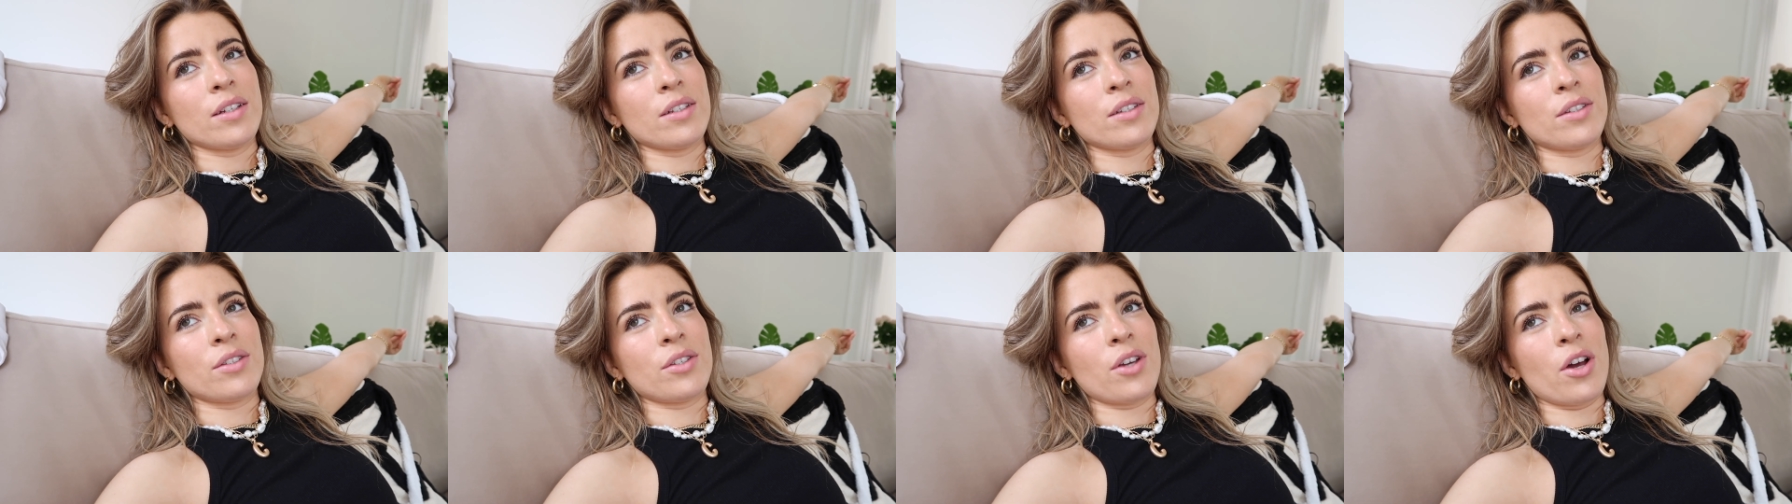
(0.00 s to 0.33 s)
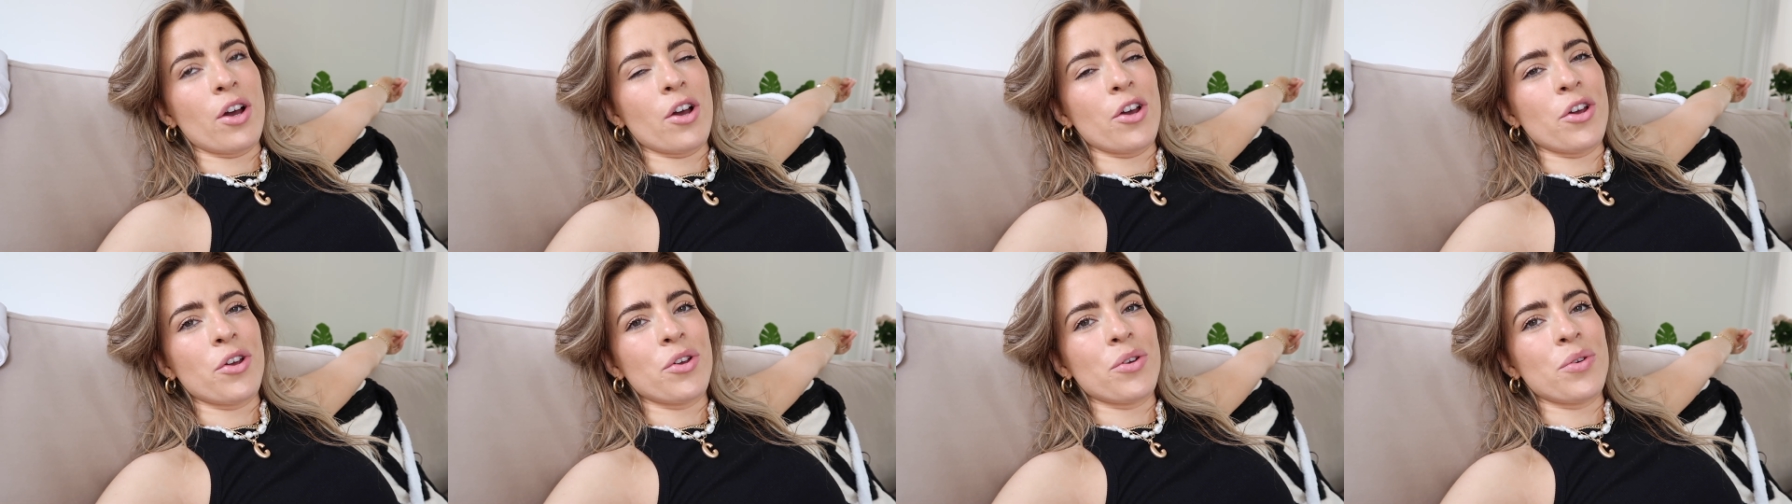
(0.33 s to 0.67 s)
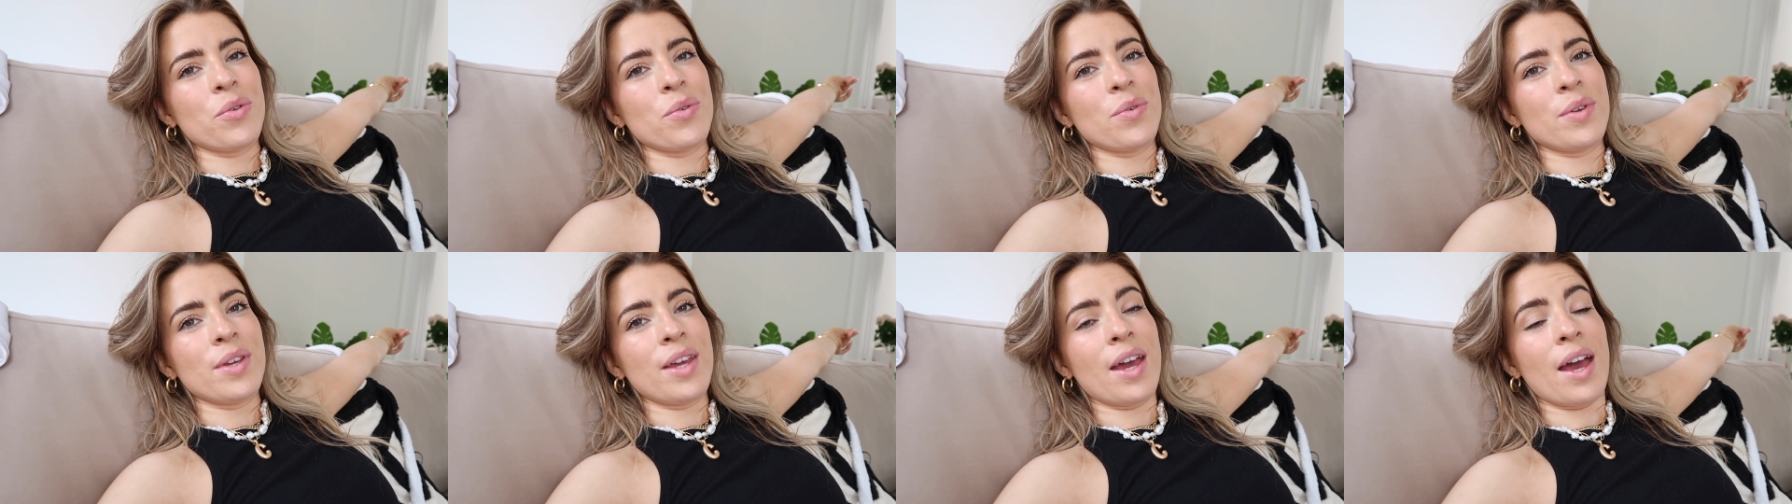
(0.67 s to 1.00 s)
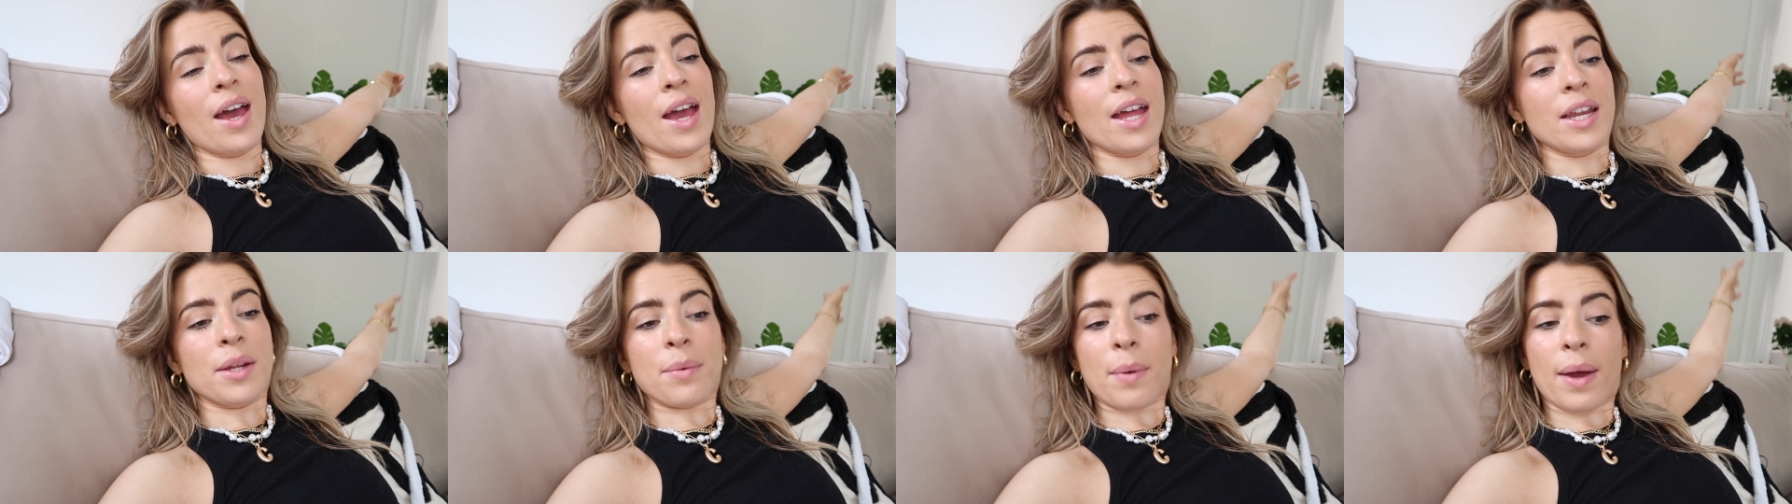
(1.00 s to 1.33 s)
So yeah,
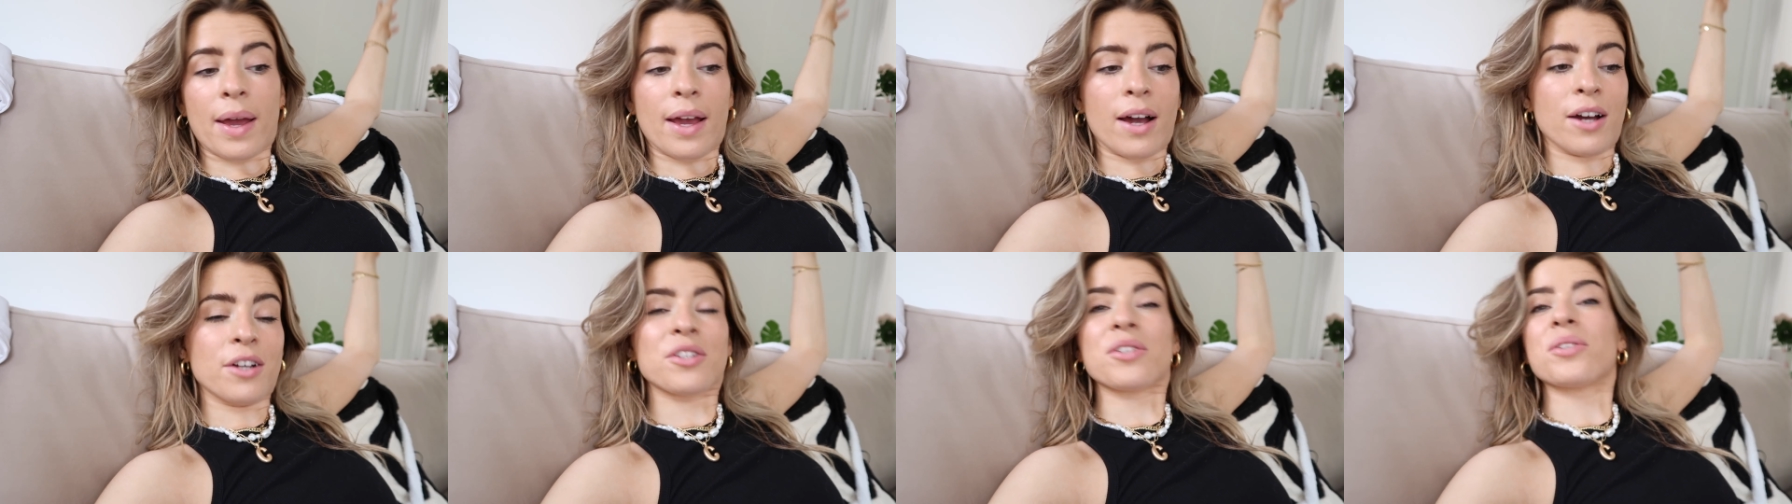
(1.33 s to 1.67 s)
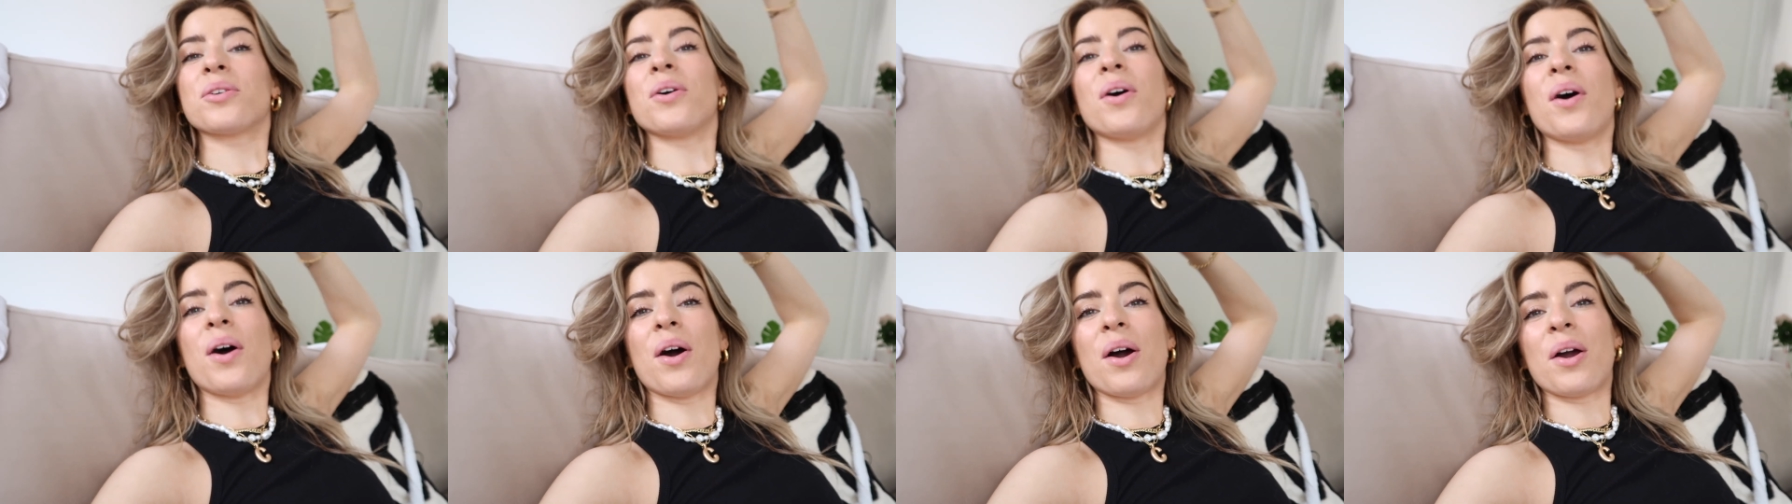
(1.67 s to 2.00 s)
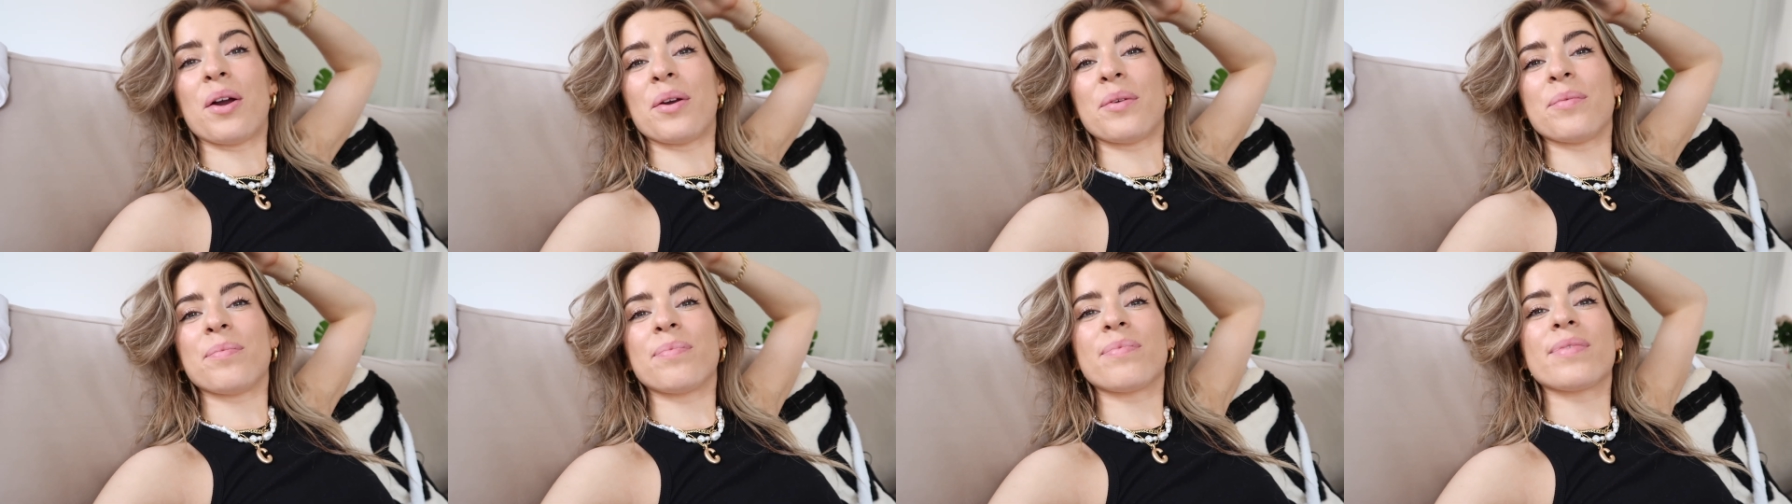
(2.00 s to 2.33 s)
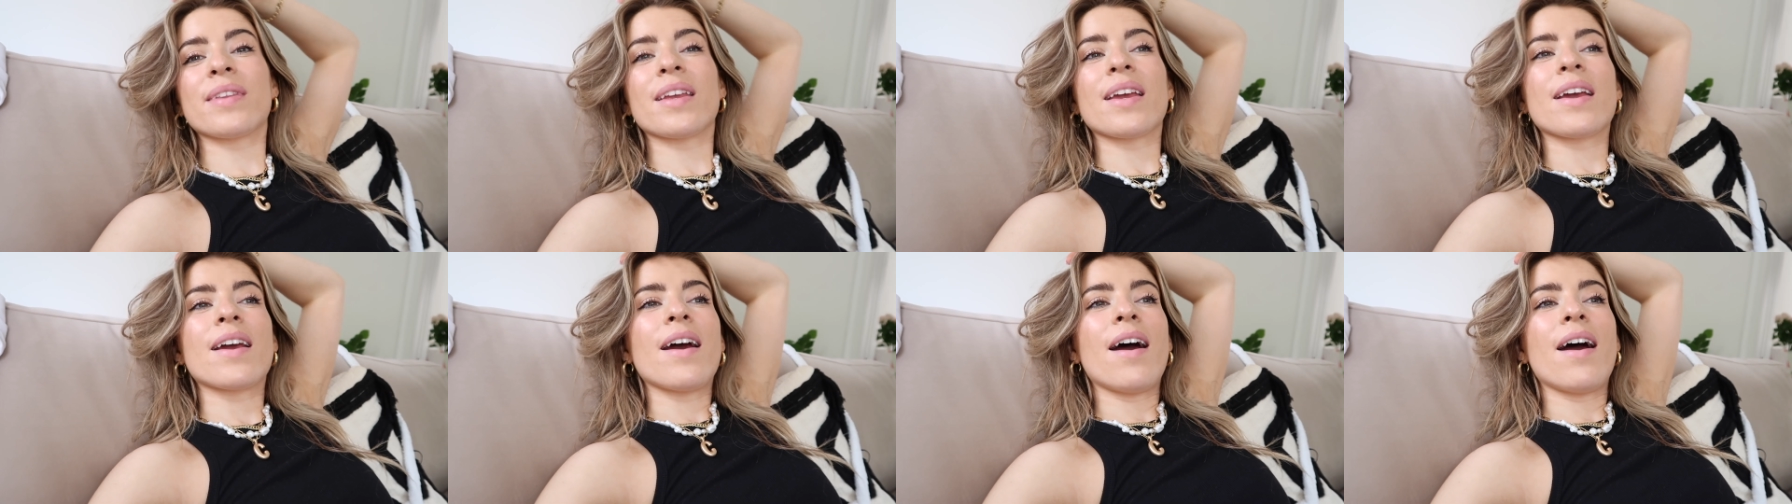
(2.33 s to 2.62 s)
anyway, I just got home.